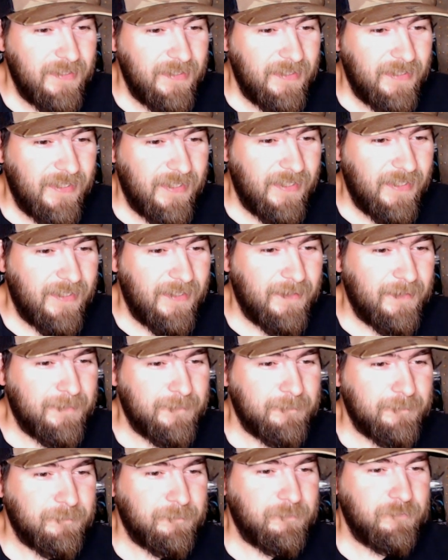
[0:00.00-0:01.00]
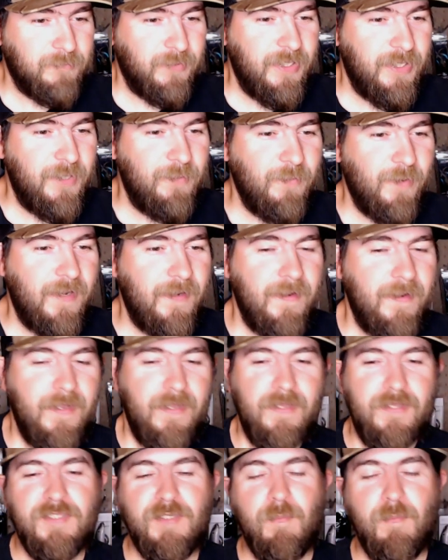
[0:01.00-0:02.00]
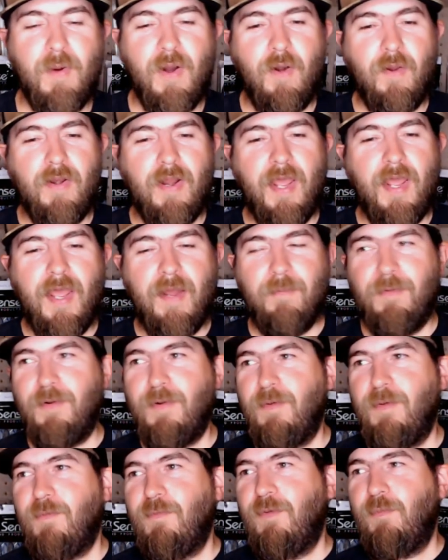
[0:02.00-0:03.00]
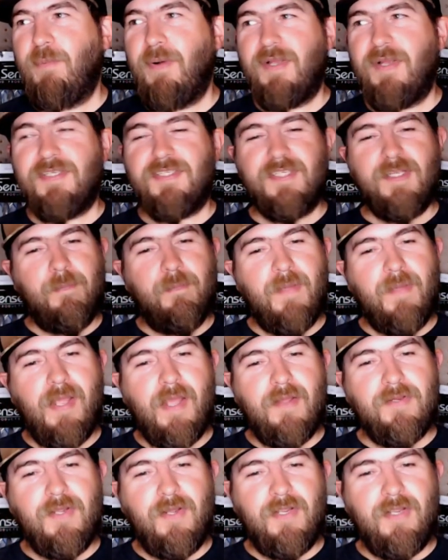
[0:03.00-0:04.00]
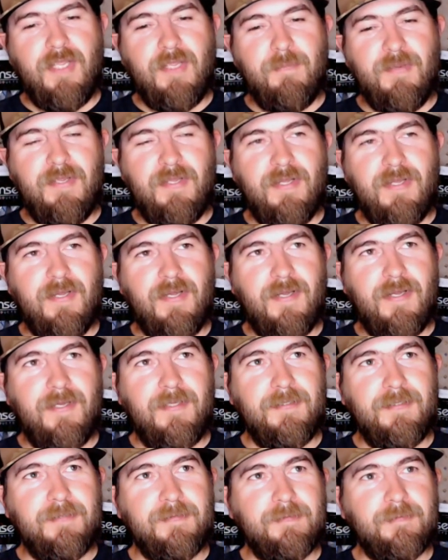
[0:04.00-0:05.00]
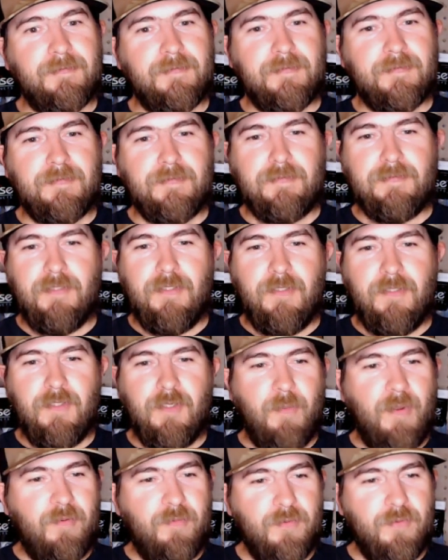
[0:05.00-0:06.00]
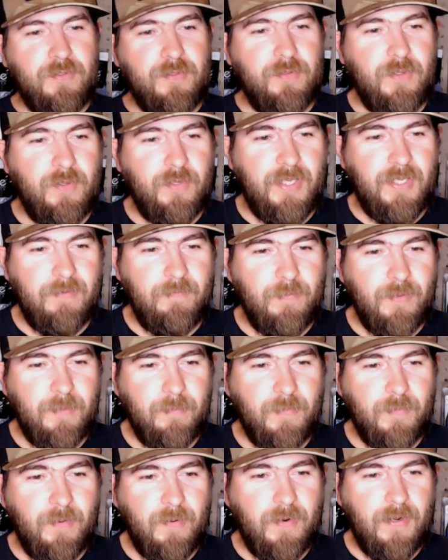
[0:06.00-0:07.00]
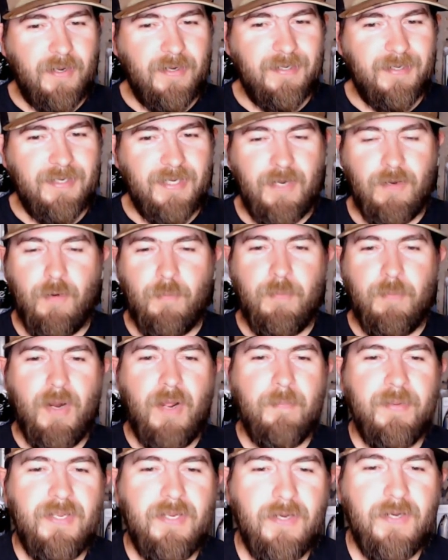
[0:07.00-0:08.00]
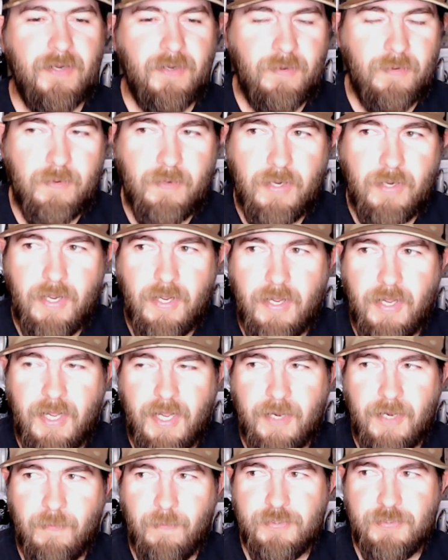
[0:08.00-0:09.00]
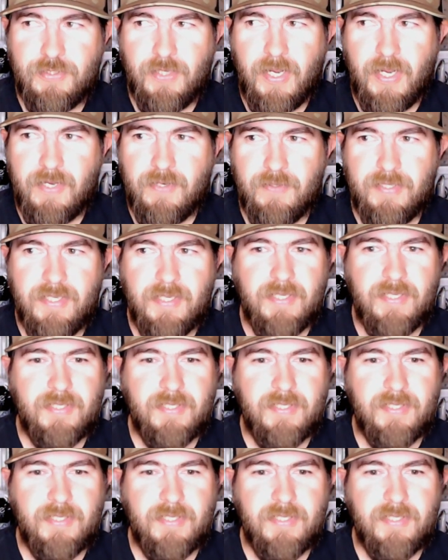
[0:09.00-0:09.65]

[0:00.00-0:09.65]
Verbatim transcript: Um, but anyway, tomorrow night we're gonna we'll bust something out. Y'all give me. Uh, you know, maybe we'll do another giveaway tomorrow night. I don't know, but I'll be here. Uh, I'm going to try to get